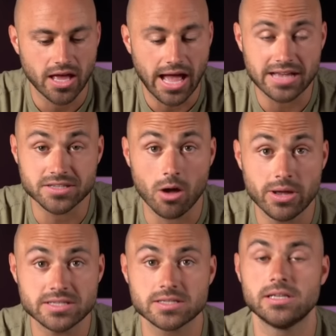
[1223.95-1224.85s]
As
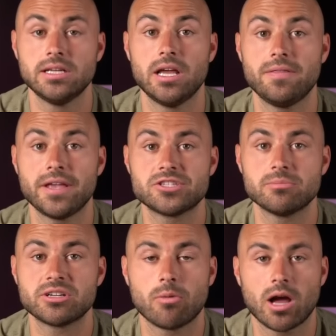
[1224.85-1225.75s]
always, thank you so
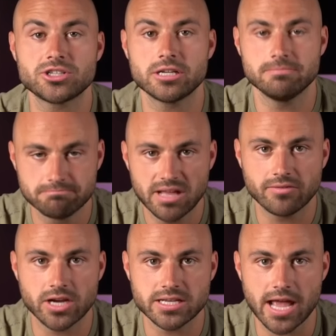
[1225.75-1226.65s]
much for watching. Have
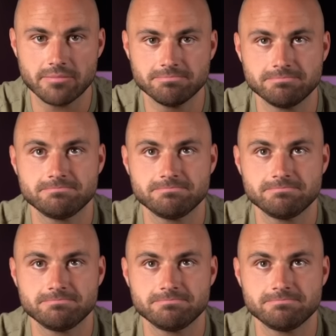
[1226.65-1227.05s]
a great day.